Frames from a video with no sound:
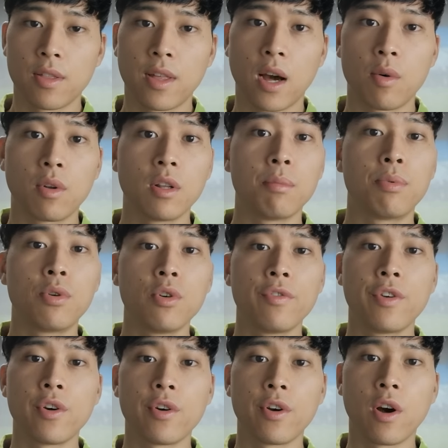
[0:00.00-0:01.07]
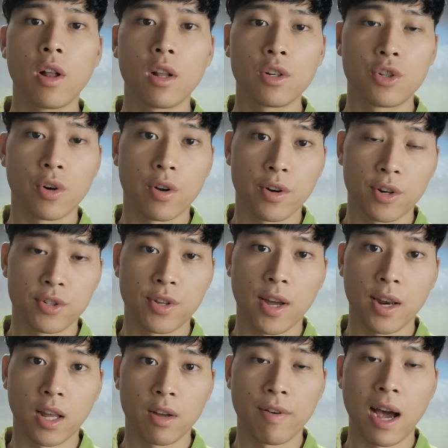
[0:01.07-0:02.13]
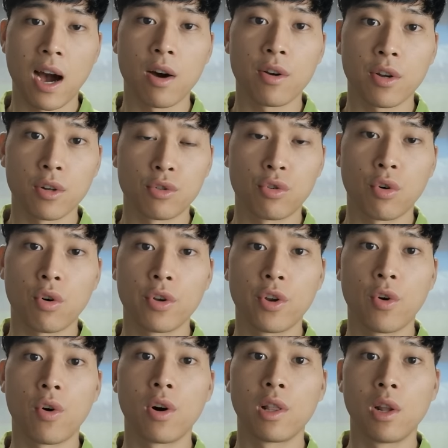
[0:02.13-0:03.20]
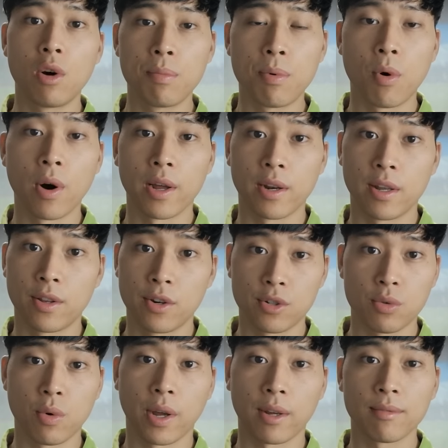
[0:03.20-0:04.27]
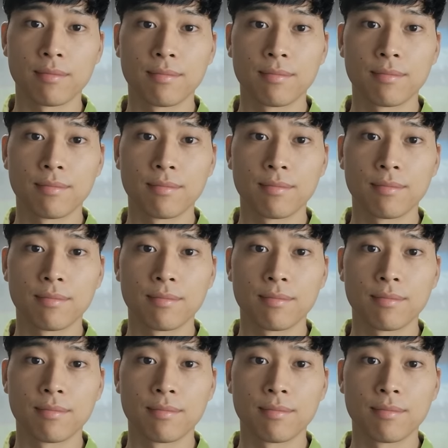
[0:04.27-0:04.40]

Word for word: that will improve your knowledge or understanding of how to control your low point in your swing.